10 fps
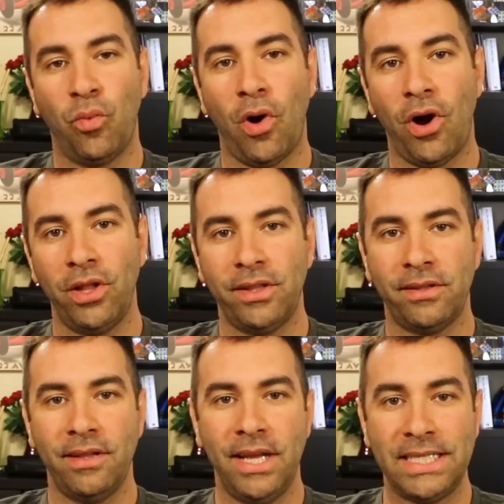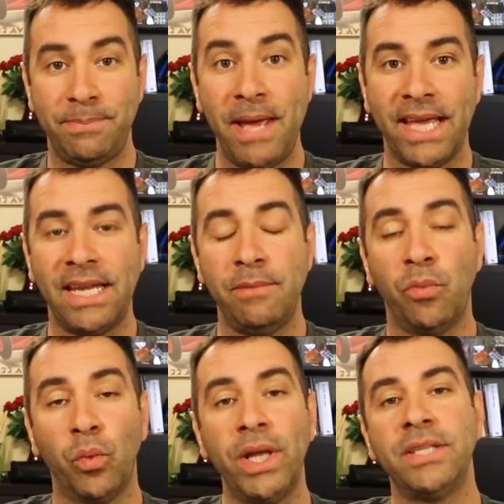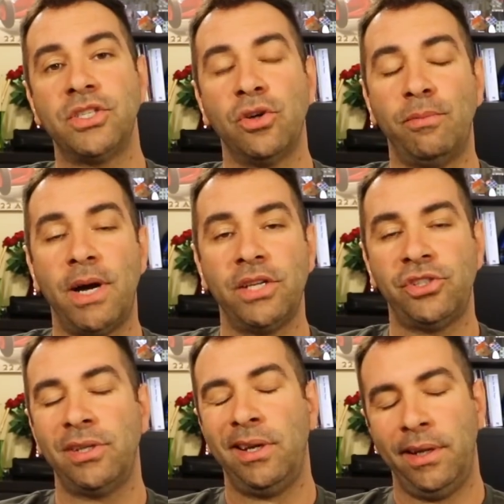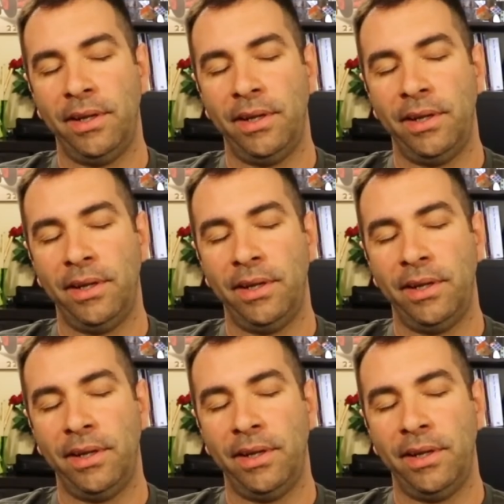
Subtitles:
what is making him win so much.